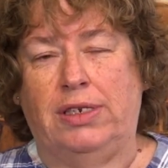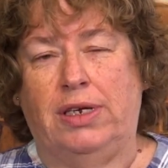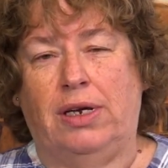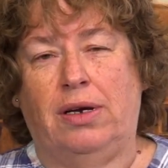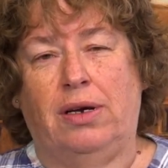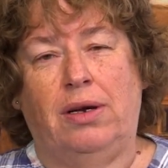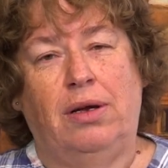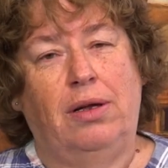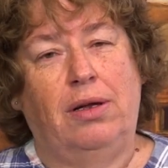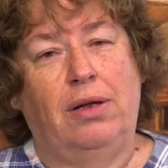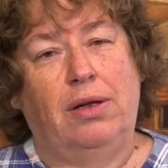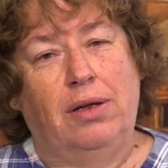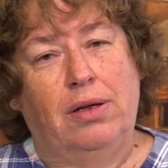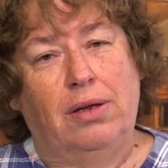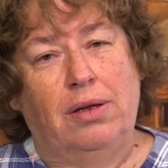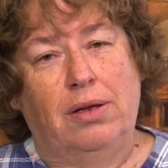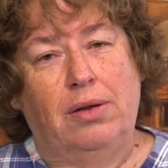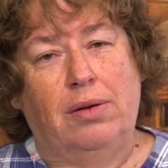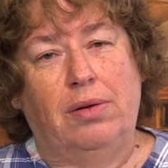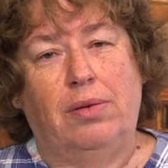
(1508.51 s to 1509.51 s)
And
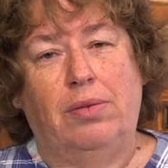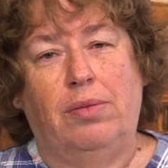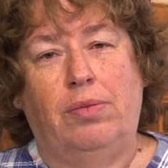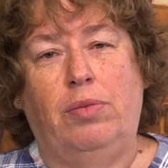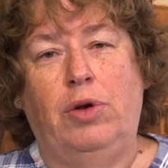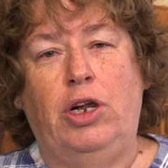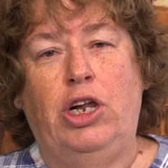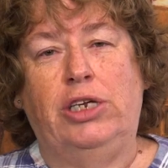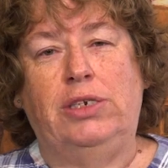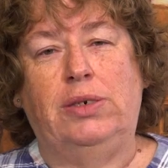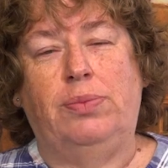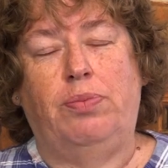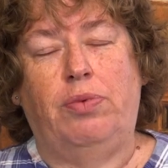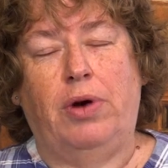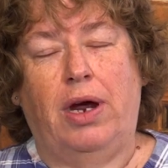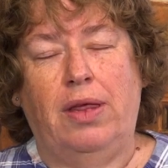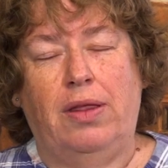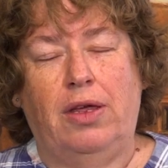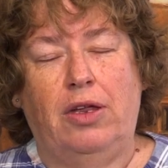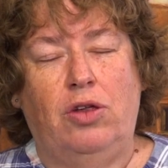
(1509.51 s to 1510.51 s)
we just
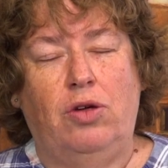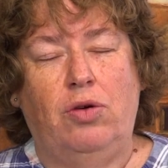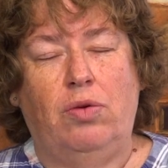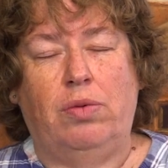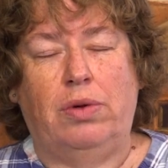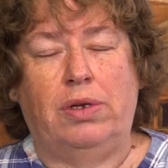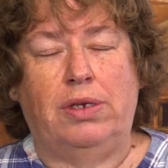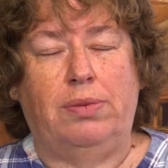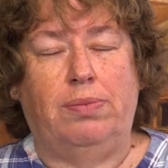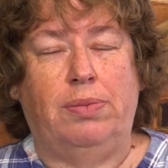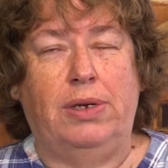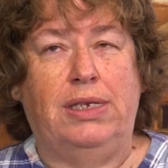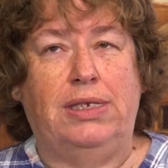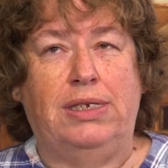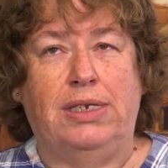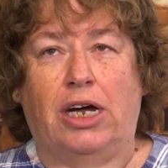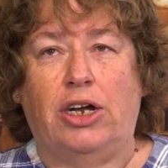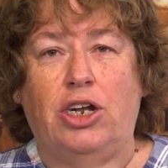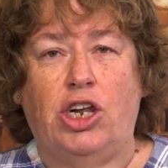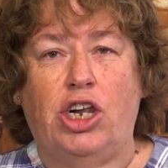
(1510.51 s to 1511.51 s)
pray that you will be
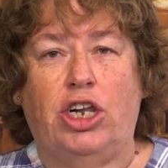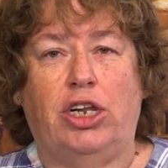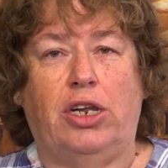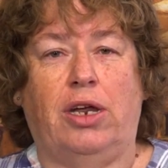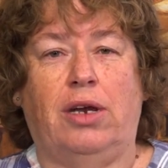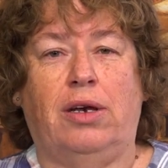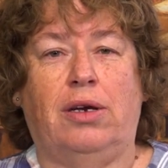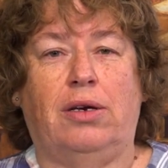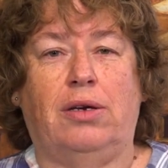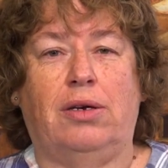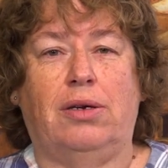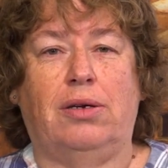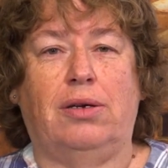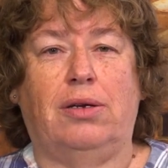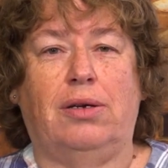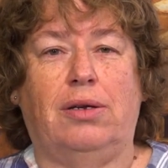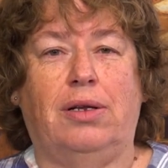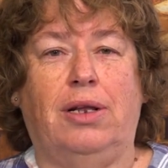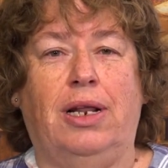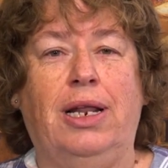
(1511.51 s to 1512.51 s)
touched and
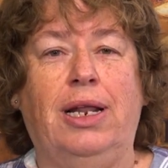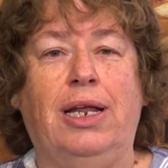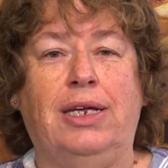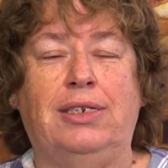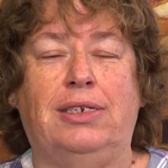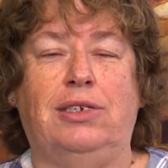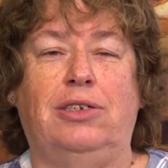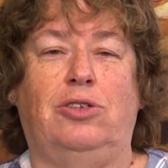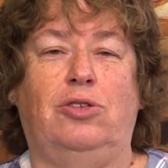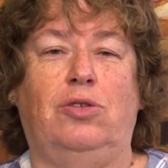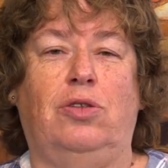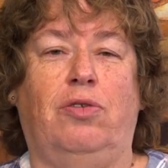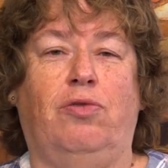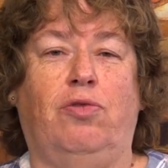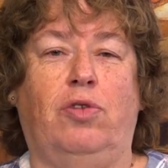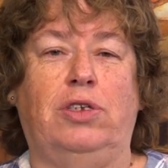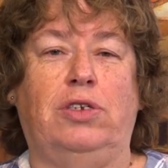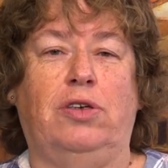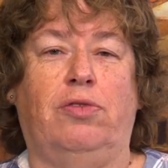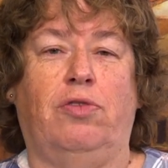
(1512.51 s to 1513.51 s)
listen to the
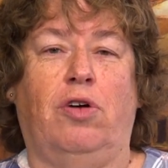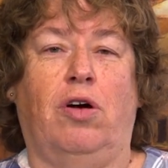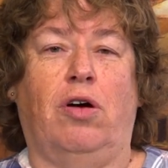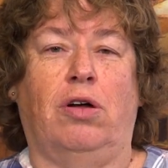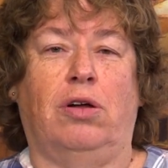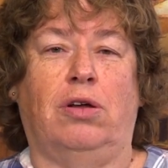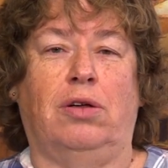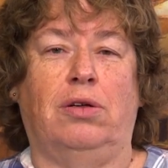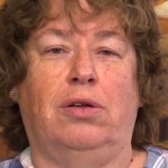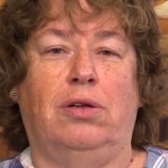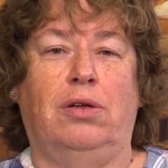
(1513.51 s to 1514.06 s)
voice of God.